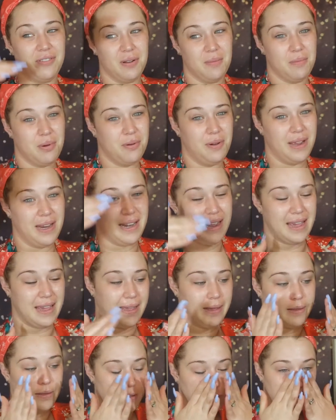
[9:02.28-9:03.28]
from point
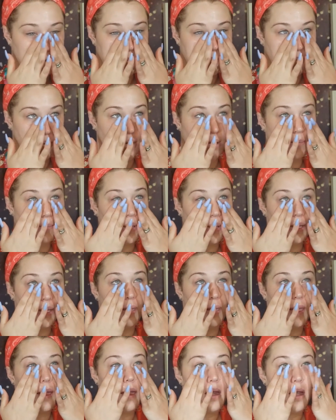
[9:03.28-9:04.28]
A to point B.
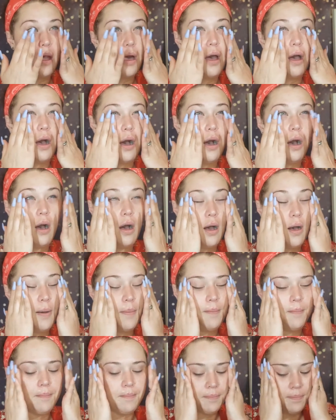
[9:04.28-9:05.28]

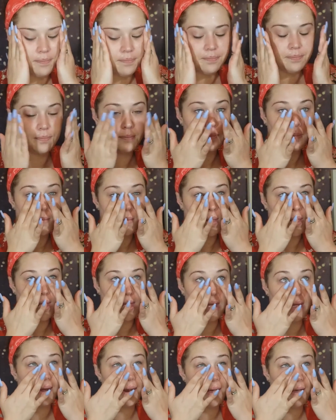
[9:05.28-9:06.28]
Um,
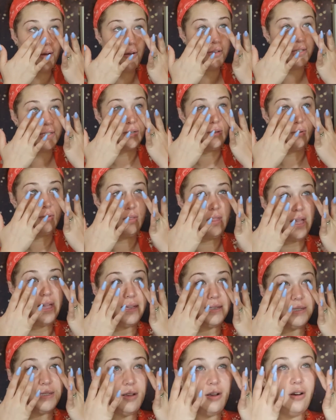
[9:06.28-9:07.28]
and I also
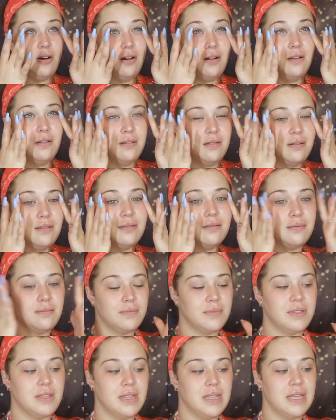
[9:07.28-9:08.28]
Lysol
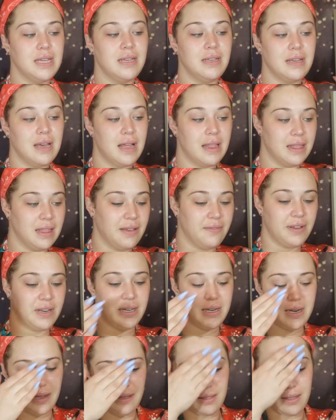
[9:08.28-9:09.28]
the
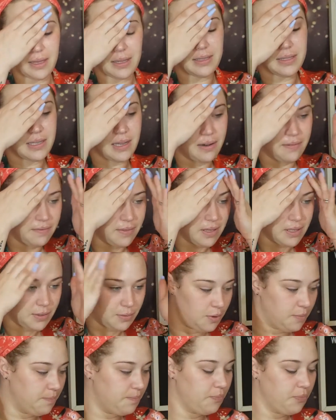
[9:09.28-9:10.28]
living daylights out of this
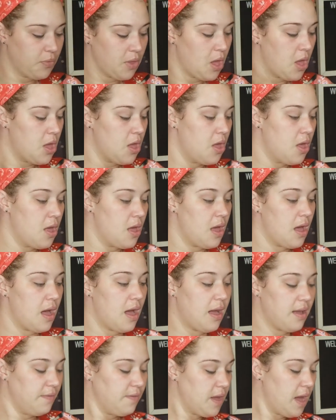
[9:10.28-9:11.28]
room.
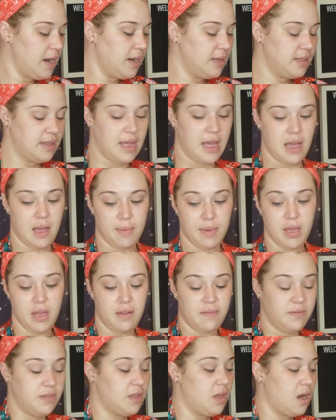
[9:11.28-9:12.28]
I've gotten in the habit
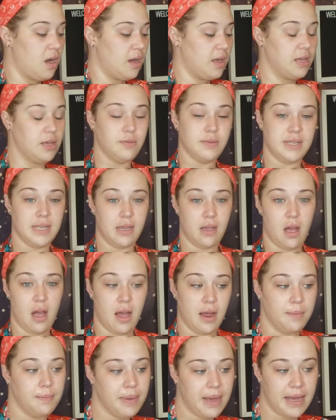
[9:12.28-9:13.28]
of not using
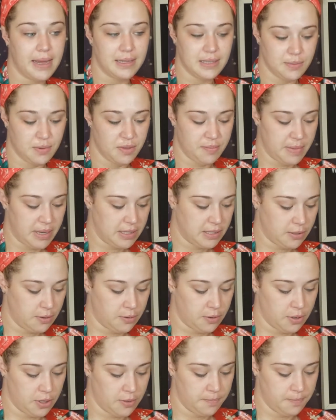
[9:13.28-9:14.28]
cotton pads with my
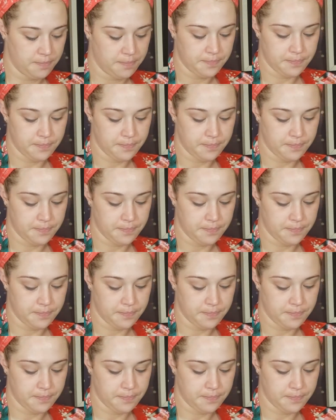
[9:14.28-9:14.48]
toner,